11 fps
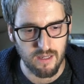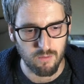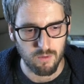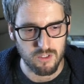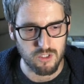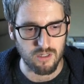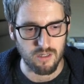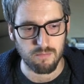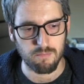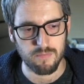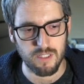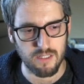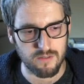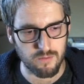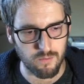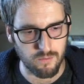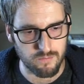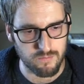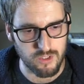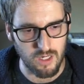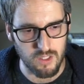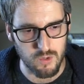which did change